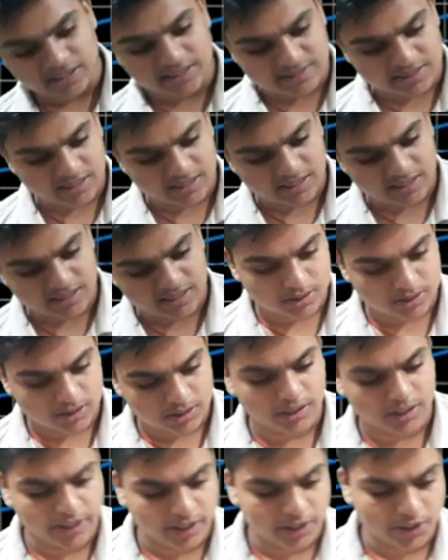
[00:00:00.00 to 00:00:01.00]
this
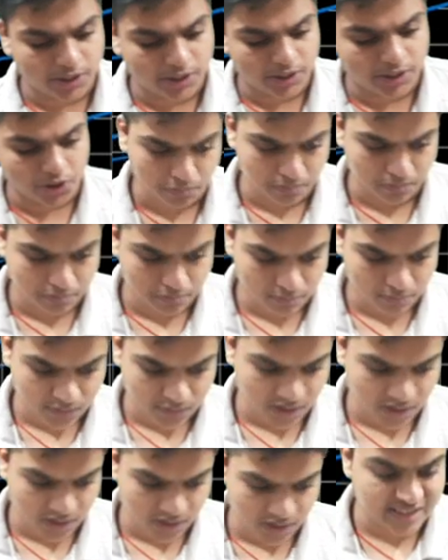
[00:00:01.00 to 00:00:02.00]
is clear to you.
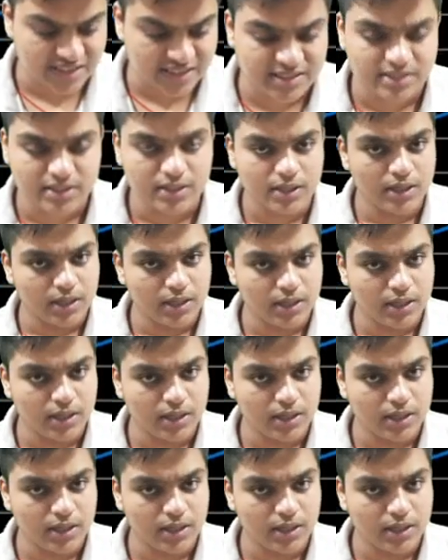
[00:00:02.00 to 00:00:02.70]
This is